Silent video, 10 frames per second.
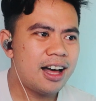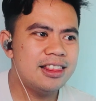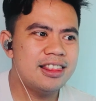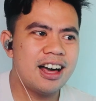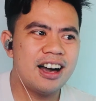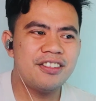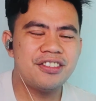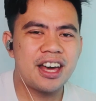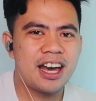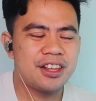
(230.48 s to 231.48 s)

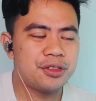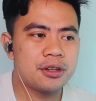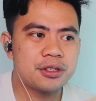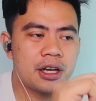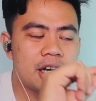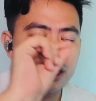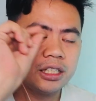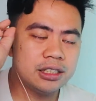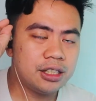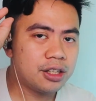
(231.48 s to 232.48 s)
Love that. There's
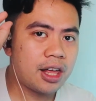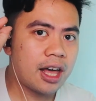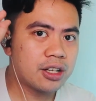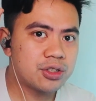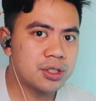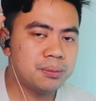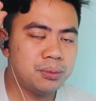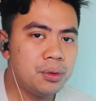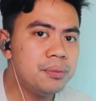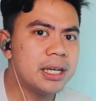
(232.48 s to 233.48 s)
a little extra
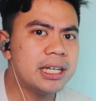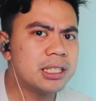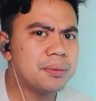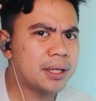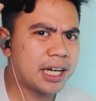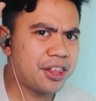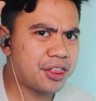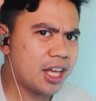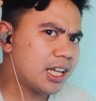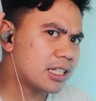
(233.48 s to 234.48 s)
movements, but I
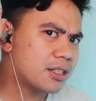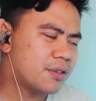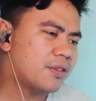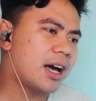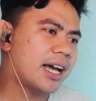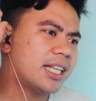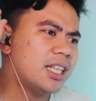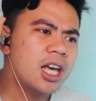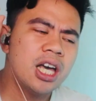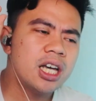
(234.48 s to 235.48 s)
think it's
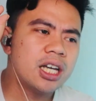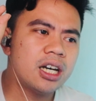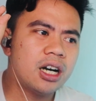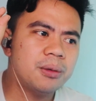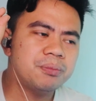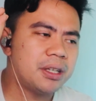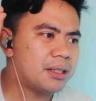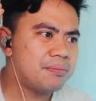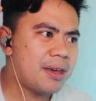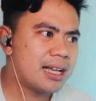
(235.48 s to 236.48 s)
fine.
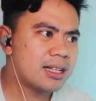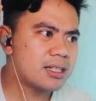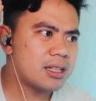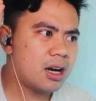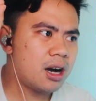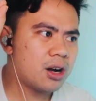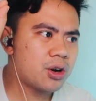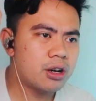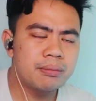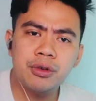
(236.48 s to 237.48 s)
It makes
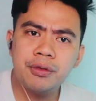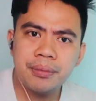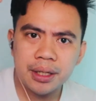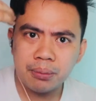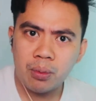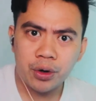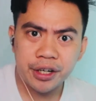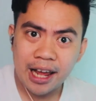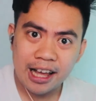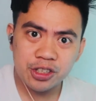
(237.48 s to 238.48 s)
her movement
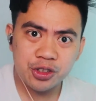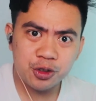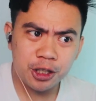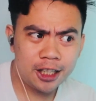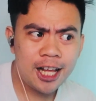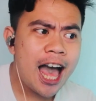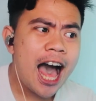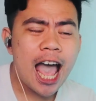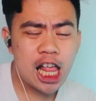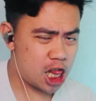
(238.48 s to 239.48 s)
more natural.
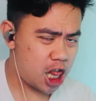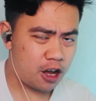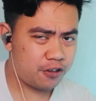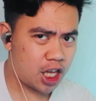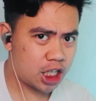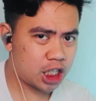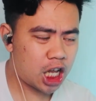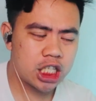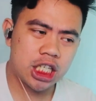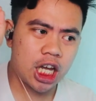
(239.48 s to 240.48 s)
I love it.
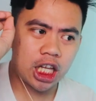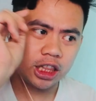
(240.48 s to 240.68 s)
I think I